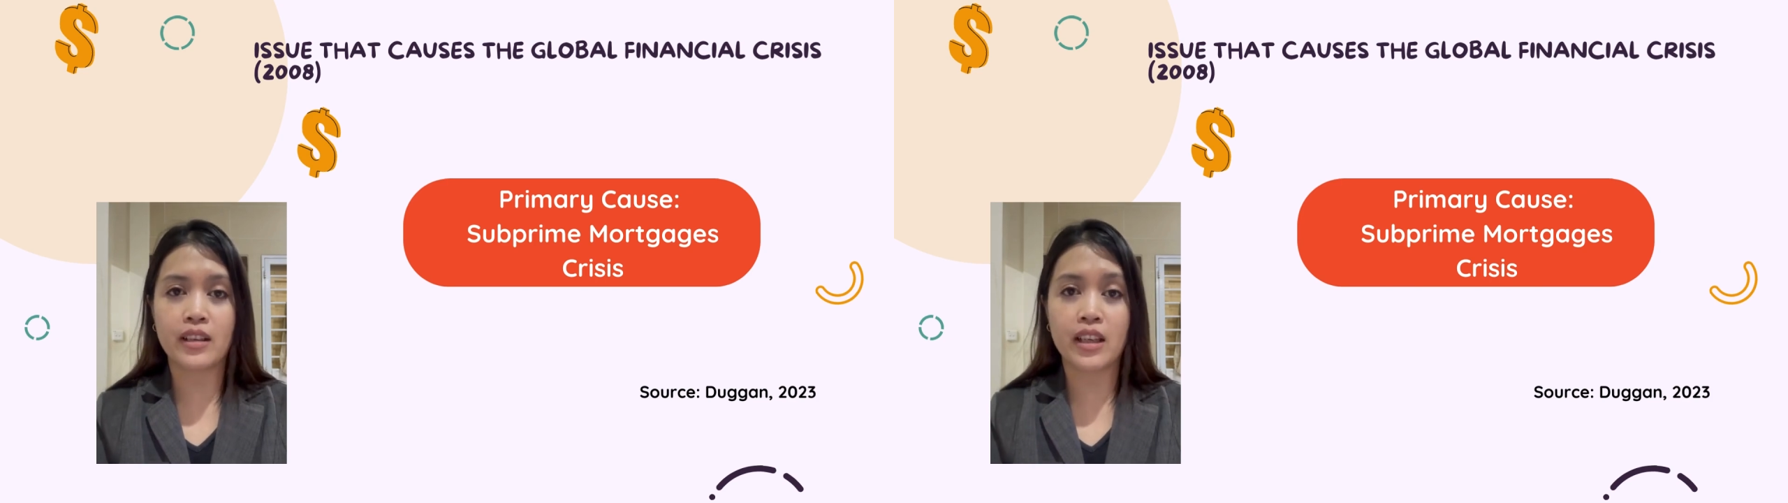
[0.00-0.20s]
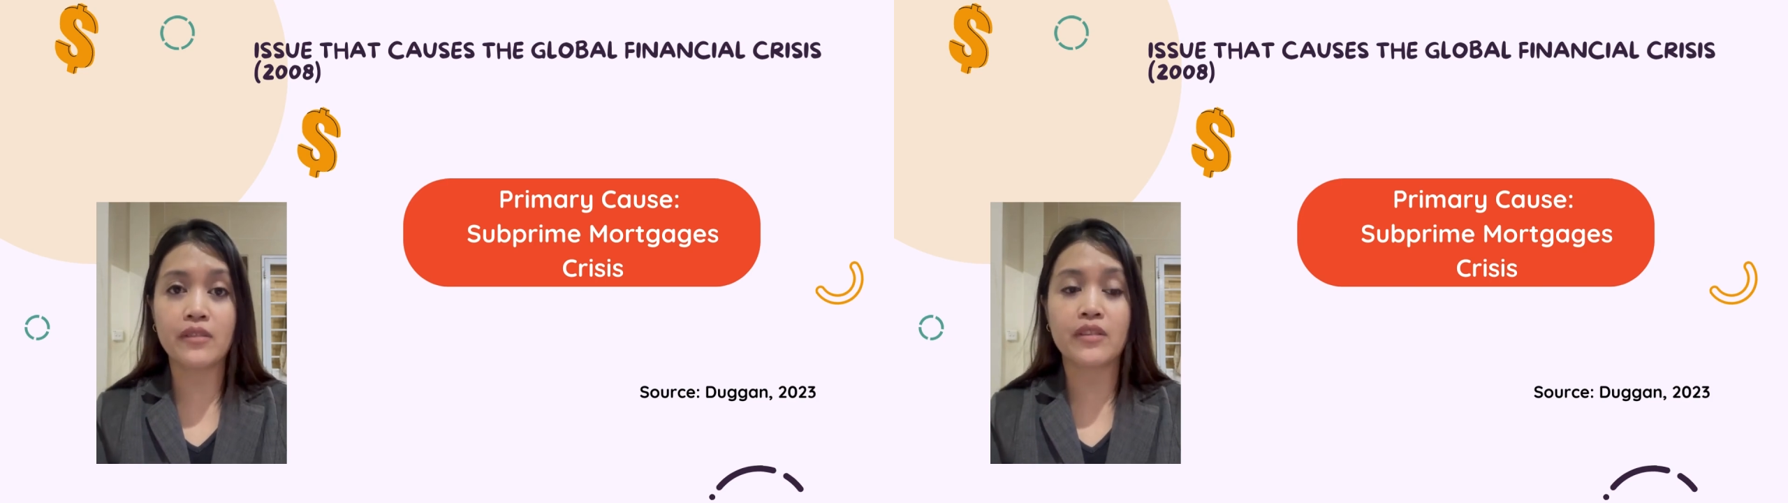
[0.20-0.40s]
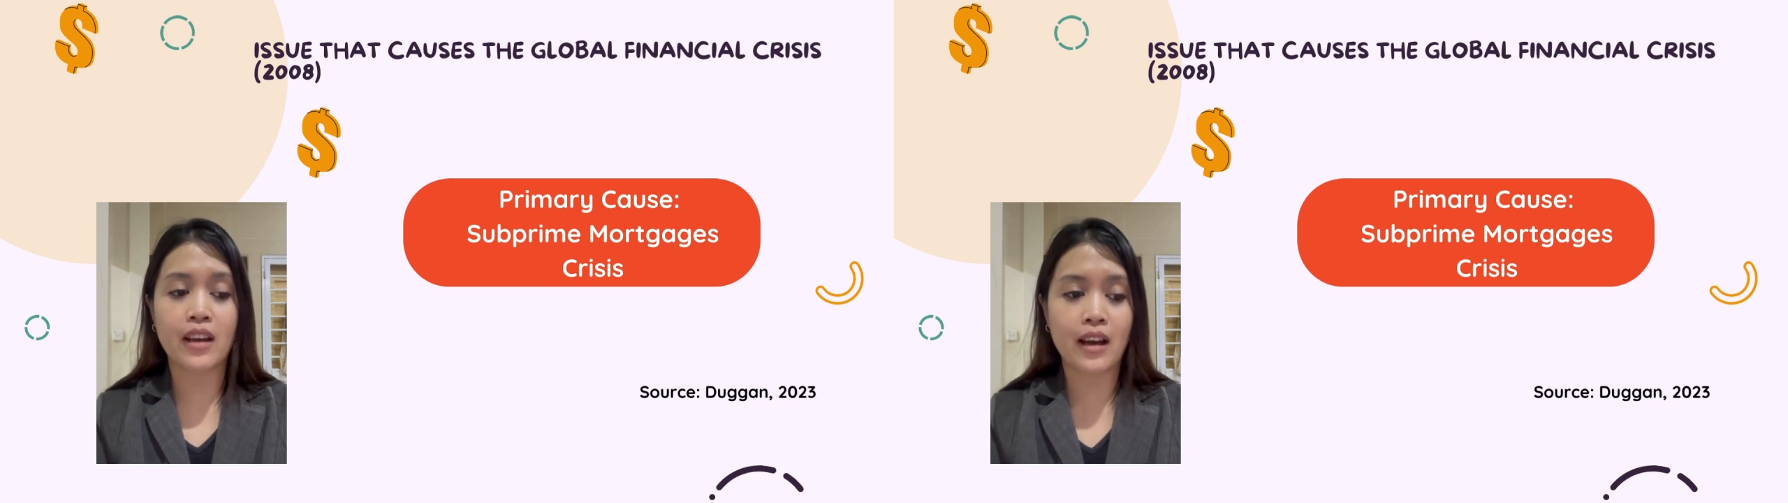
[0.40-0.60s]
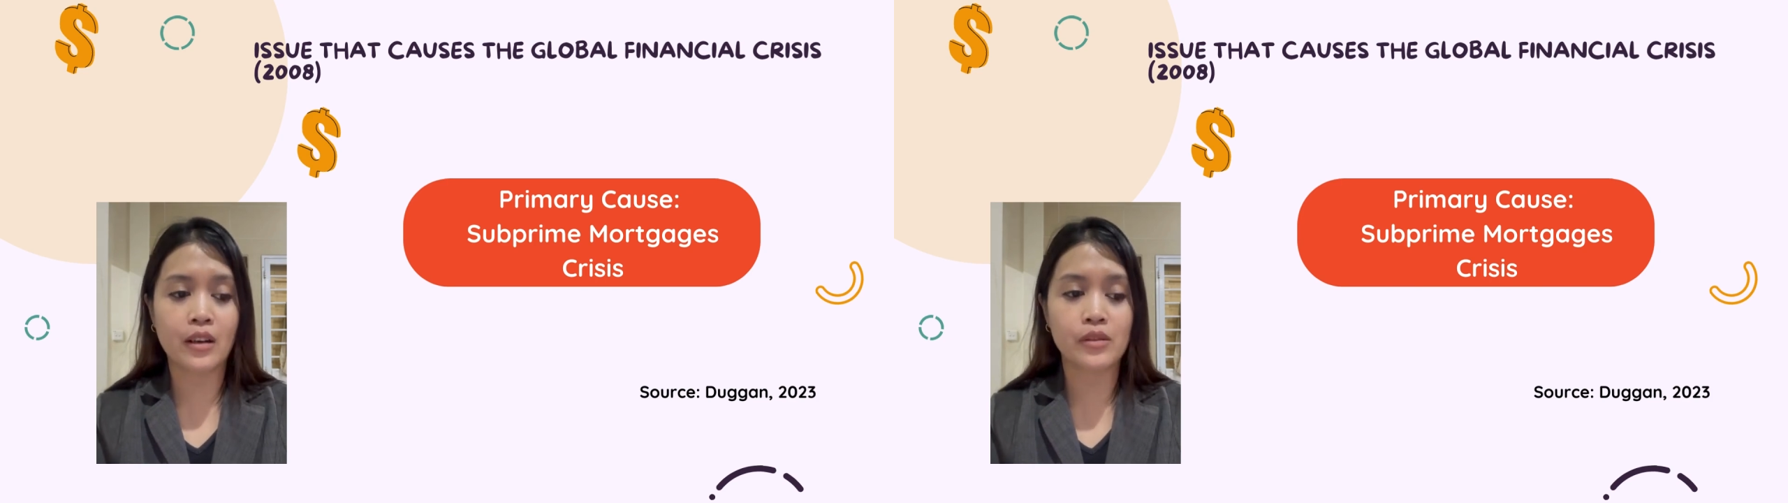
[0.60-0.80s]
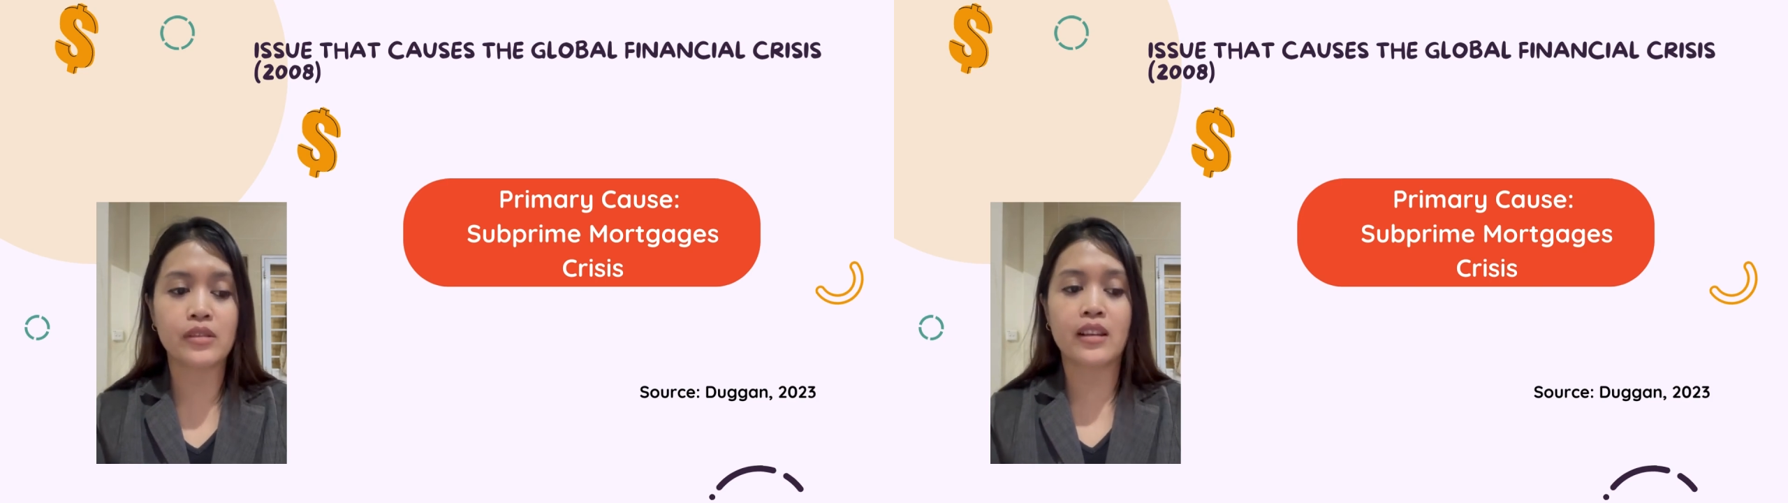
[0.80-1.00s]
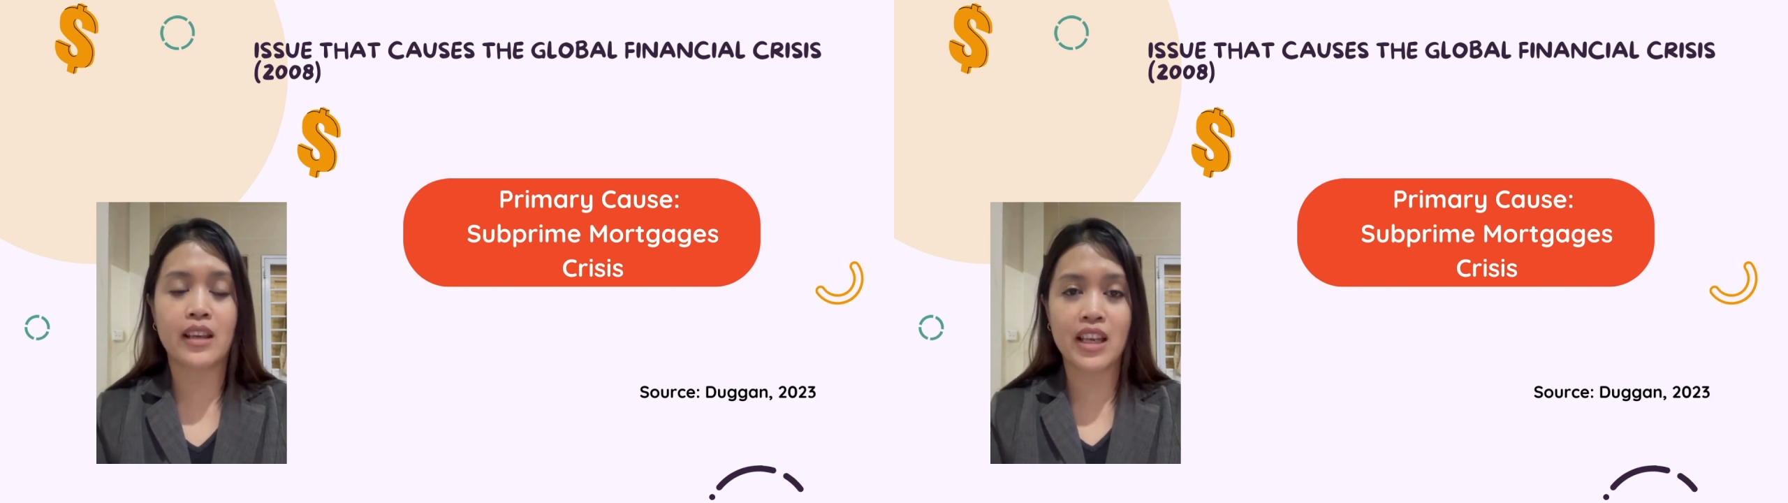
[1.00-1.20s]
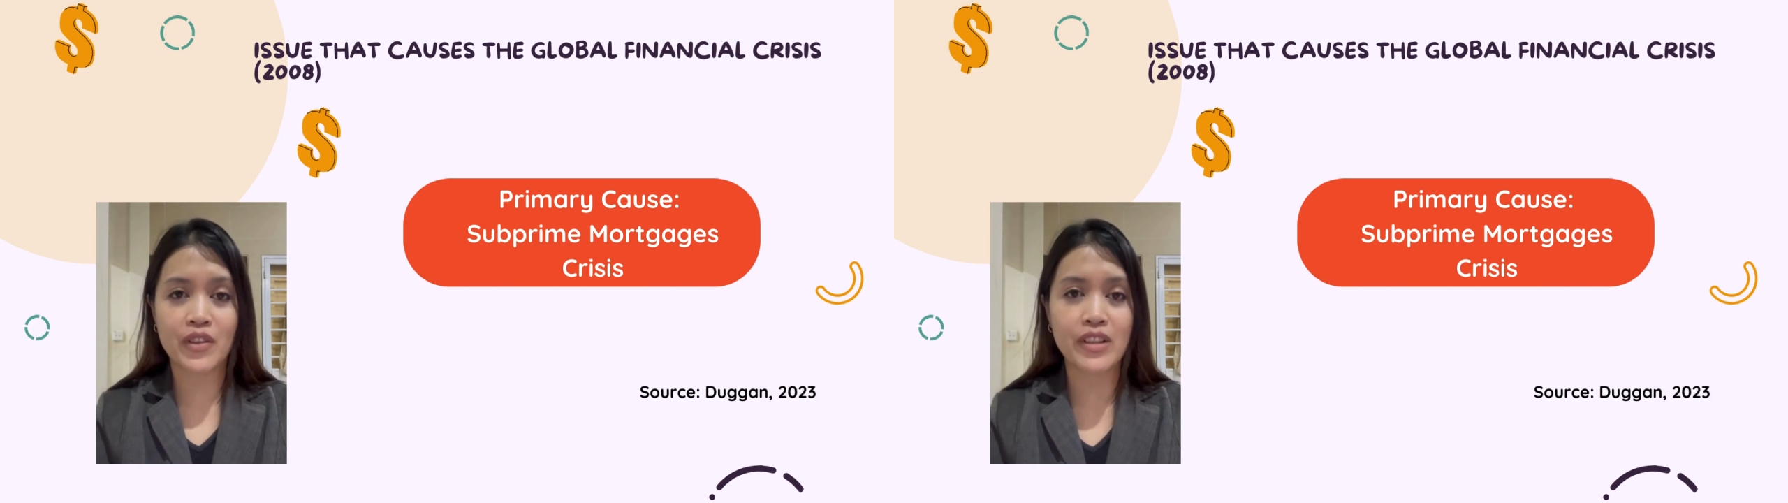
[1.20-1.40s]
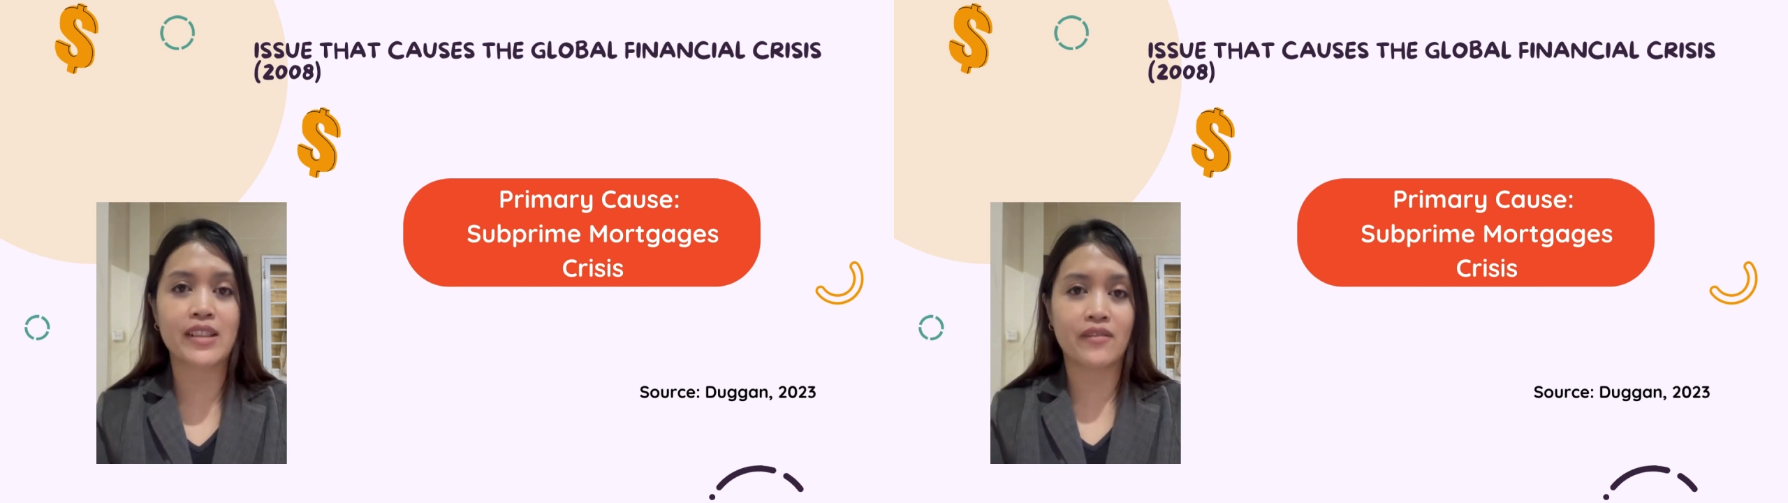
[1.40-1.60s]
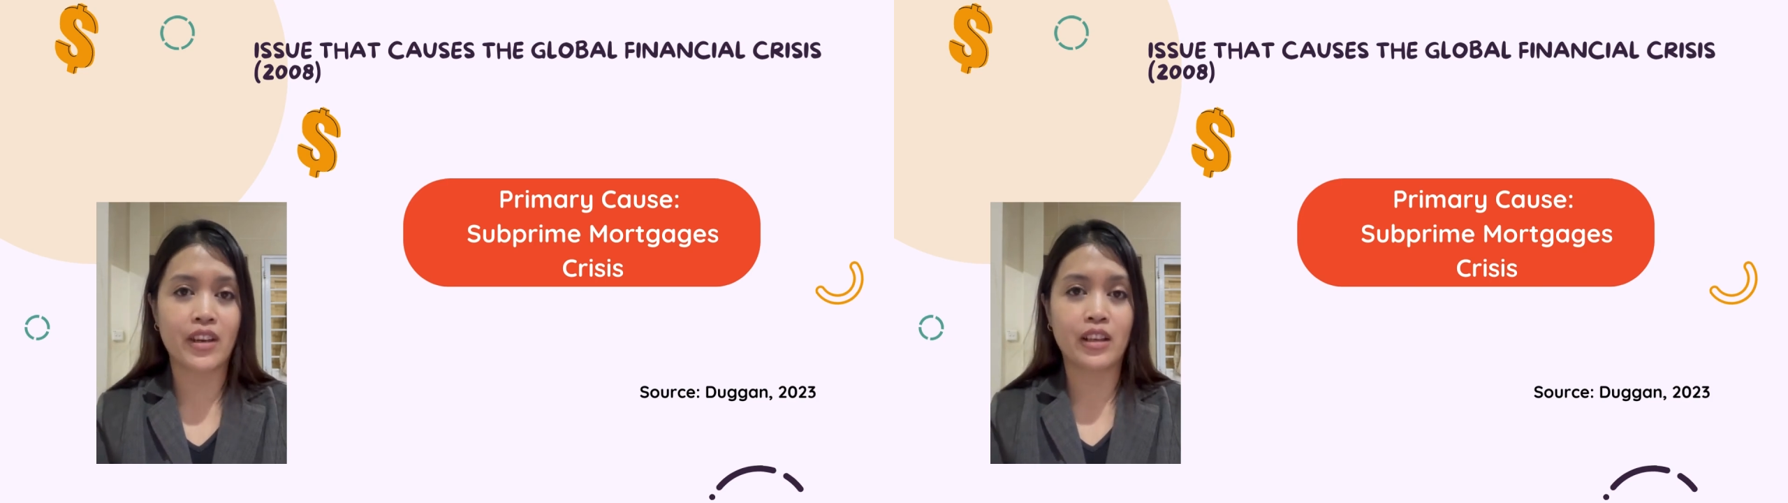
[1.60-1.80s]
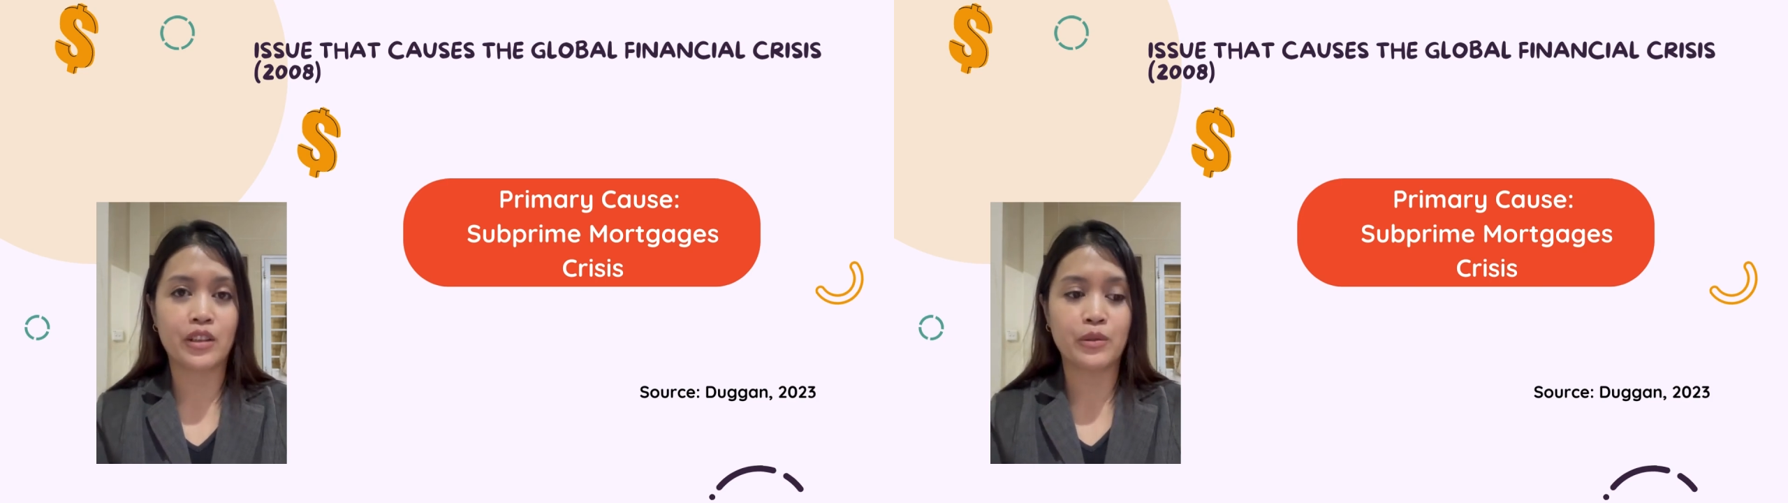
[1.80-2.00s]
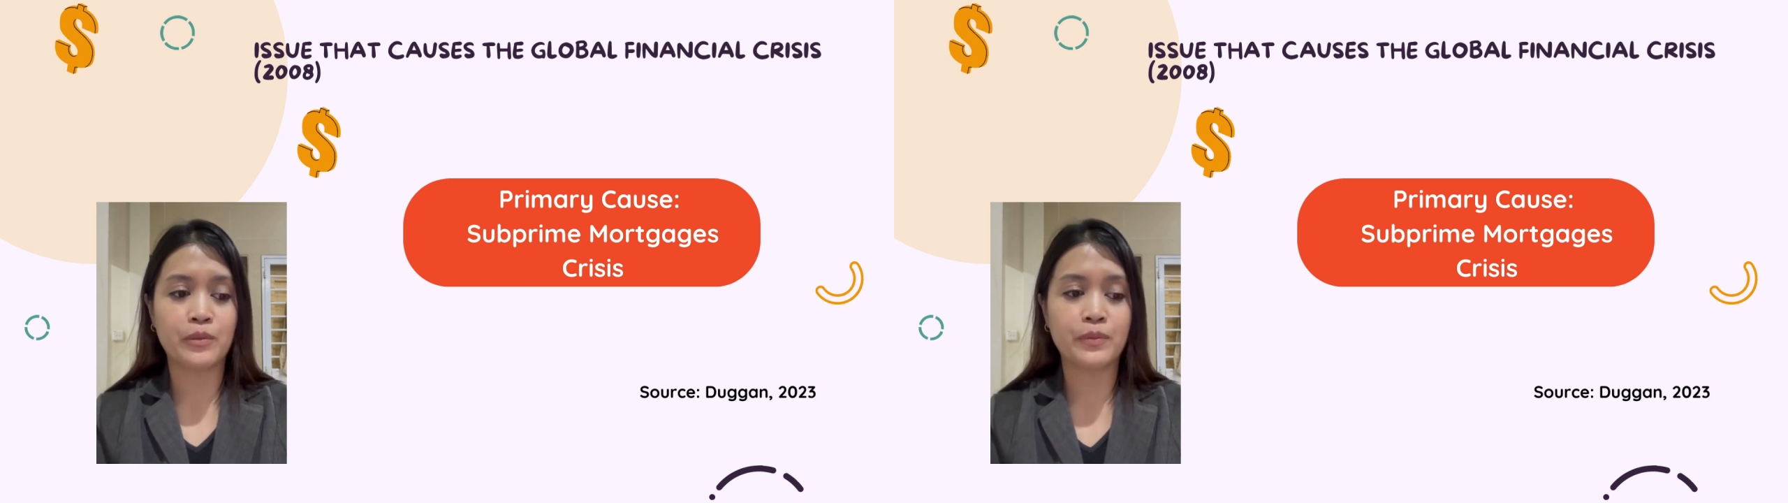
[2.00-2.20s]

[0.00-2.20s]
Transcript: if the house increased in value.